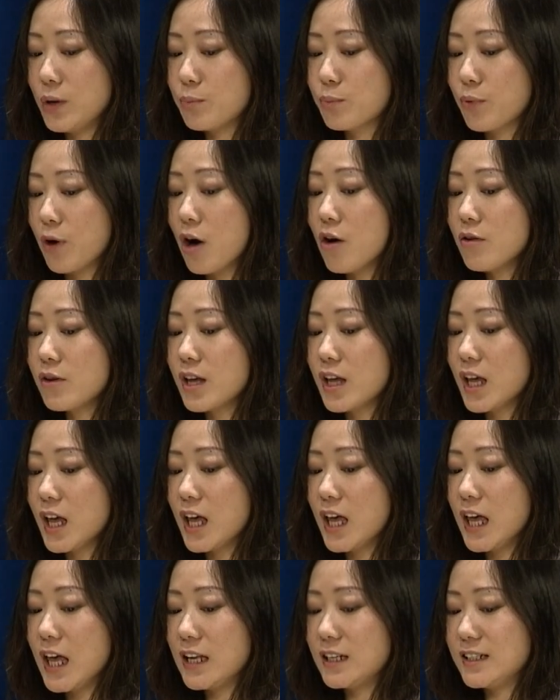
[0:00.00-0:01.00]
broke
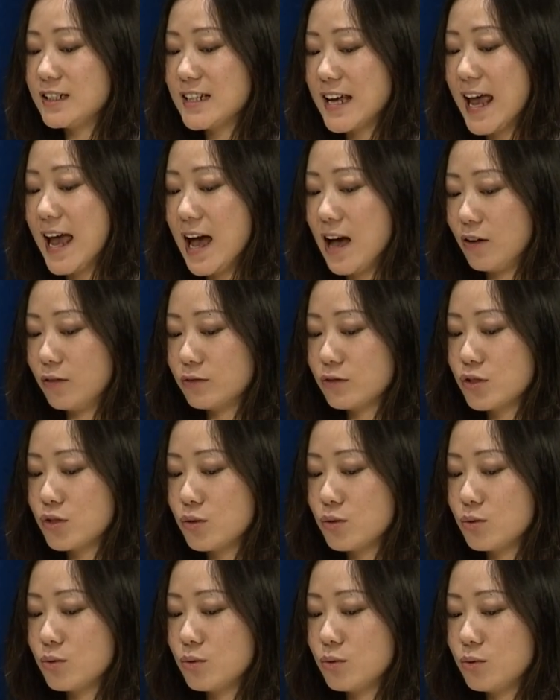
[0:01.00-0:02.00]
it down
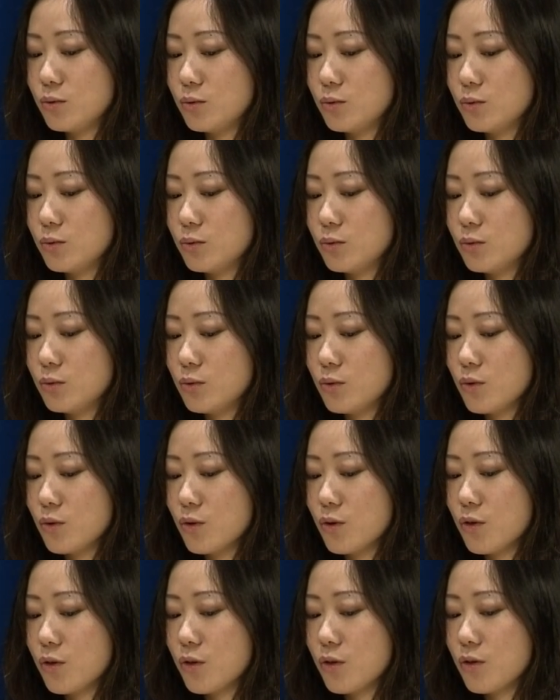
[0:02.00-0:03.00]
to
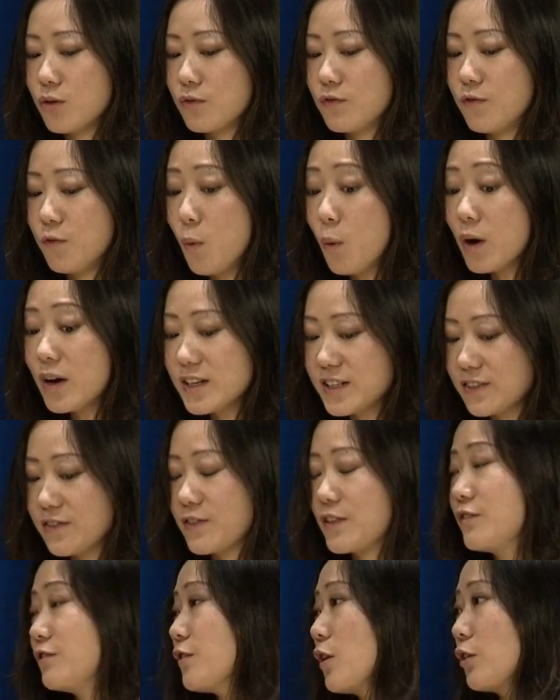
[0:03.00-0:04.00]
4
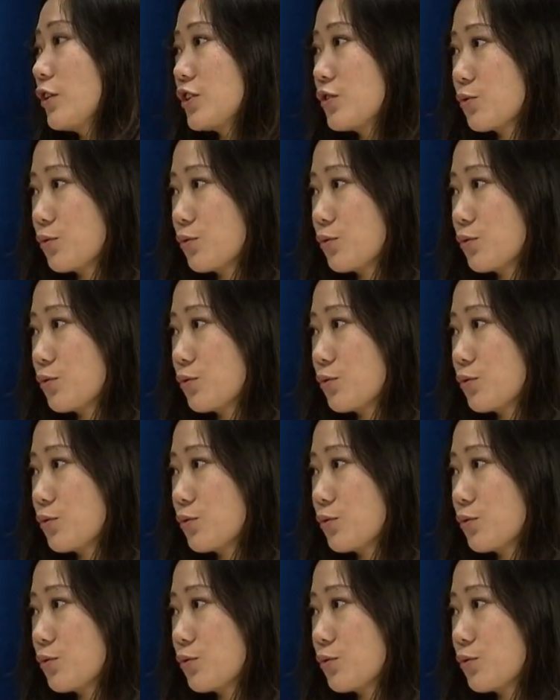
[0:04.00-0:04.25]
different focus